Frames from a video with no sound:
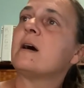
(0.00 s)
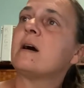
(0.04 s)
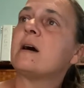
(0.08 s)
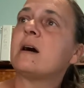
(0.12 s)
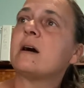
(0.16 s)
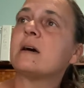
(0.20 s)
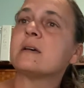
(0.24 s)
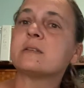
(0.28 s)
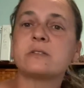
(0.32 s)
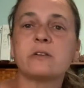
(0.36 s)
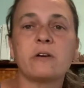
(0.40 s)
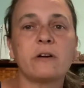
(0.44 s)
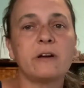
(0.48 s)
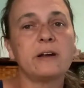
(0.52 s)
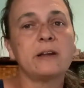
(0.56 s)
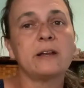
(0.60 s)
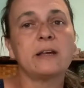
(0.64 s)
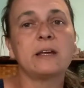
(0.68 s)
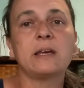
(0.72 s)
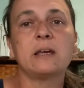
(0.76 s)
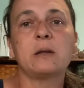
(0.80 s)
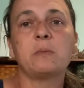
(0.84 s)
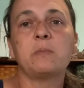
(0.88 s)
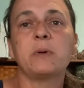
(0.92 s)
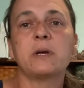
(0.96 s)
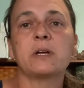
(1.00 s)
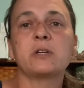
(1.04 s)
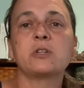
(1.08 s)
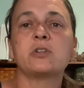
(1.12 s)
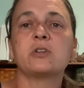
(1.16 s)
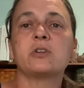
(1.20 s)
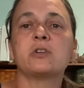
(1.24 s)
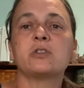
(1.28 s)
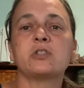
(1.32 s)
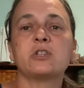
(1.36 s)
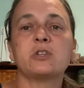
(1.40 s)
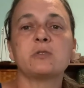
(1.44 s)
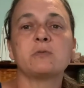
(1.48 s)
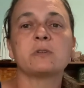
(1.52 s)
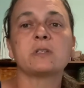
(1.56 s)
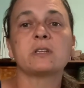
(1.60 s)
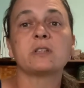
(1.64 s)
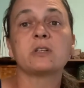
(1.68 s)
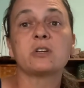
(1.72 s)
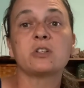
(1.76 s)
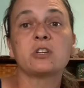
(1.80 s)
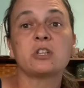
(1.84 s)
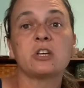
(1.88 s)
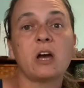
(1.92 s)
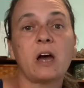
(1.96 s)
Uh, sorry I didn't get a picture, she was a
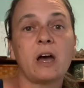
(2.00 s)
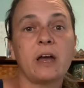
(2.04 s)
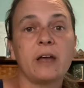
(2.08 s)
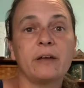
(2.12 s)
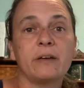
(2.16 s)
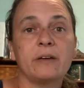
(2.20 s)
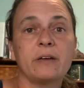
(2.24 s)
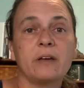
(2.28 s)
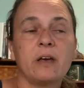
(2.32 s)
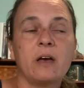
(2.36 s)
little shy.